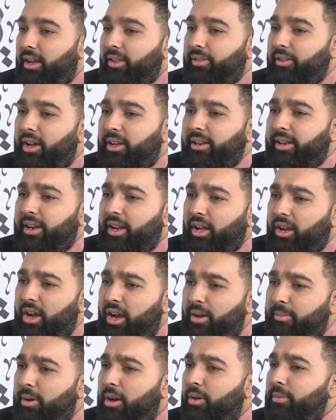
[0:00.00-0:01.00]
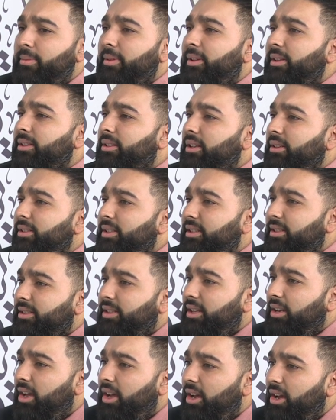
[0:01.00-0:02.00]
adhan and iqama. We've been discussing
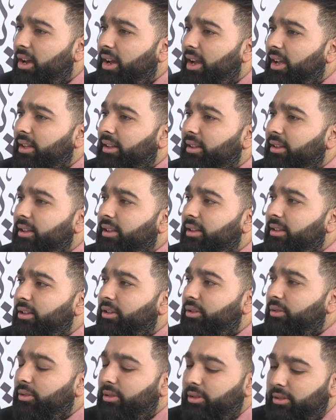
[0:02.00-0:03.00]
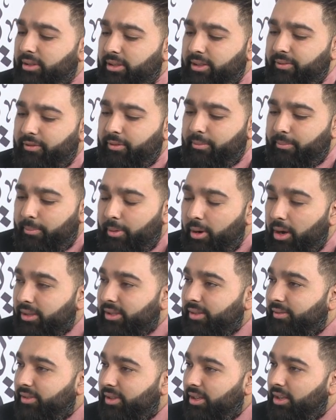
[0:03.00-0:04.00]
salah and uh, you know the, different parts
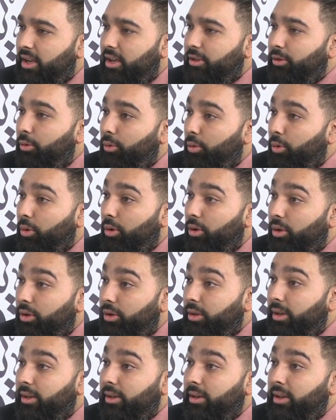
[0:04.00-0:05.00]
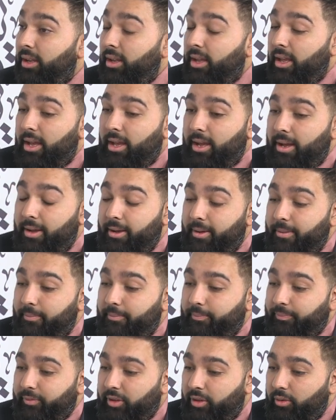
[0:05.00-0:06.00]
of salah, the rukun and um,
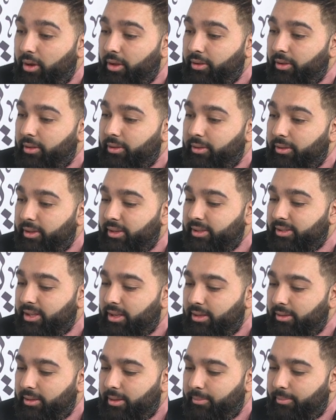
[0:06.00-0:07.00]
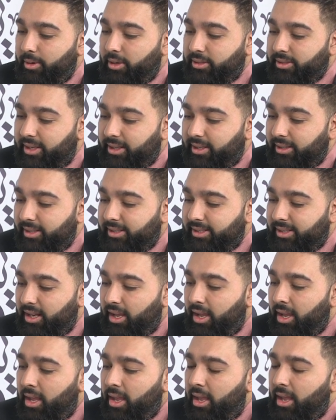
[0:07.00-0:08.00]
you know other, other things that, that partake in the salah.
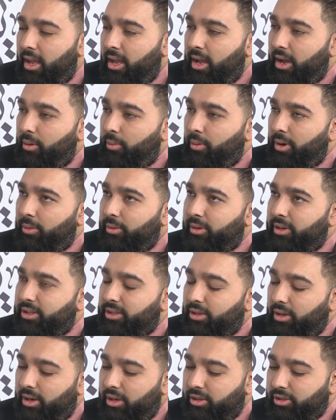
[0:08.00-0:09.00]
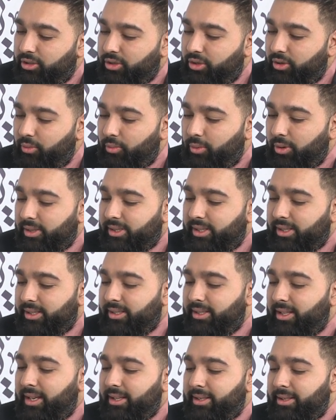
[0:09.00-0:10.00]
What I wanted to ask you was is
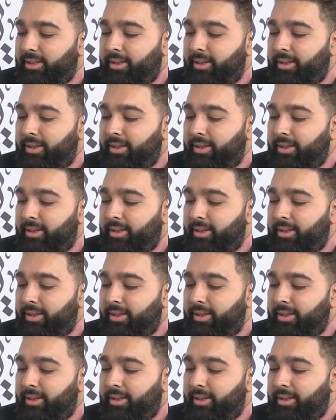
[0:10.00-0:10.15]
that